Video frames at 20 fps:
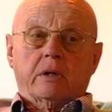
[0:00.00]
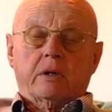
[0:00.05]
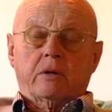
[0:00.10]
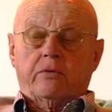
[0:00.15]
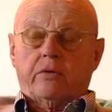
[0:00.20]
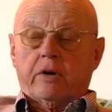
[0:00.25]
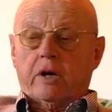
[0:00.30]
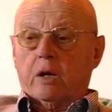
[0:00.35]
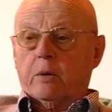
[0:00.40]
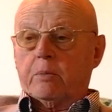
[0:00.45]

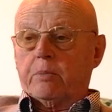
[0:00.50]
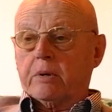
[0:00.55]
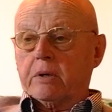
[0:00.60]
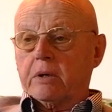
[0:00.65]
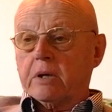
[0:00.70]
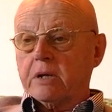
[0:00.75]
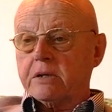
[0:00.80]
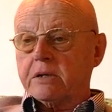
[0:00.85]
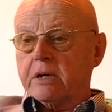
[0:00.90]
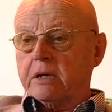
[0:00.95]
development
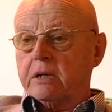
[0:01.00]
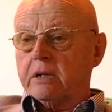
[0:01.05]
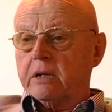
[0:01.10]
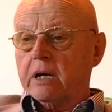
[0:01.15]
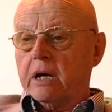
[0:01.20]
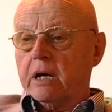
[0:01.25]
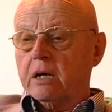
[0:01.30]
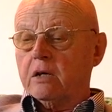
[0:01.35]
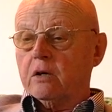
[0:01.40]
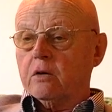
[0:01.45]
is at the
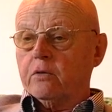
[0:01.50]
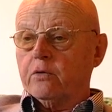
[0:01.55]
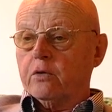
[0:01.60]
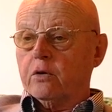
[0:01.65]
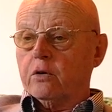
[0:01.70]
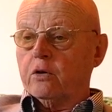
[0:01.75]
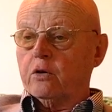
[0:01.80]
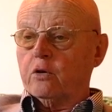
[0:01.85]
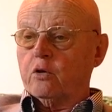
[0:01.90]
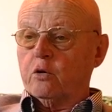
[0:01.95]
end of
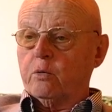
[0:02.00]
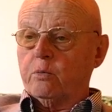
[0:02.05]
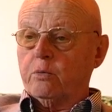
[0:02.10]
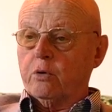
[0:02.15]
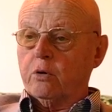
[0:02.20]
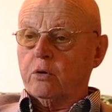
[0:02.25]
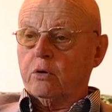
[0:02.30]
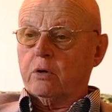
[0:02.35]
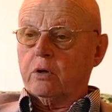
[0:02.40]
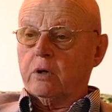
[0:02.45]
our new
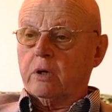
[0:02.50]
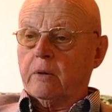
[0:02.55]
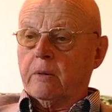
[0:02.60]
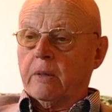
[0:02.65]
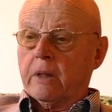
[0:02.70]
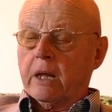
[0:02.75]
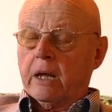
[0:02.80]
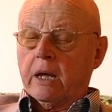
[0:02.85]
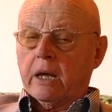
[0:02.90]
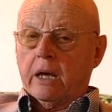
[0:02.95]
book,
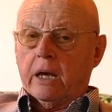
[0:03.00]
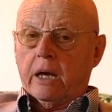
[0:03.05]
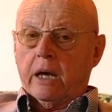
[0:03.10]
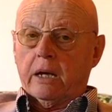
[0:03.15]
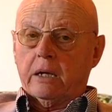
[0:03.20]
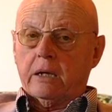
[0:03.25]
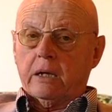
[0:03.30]
and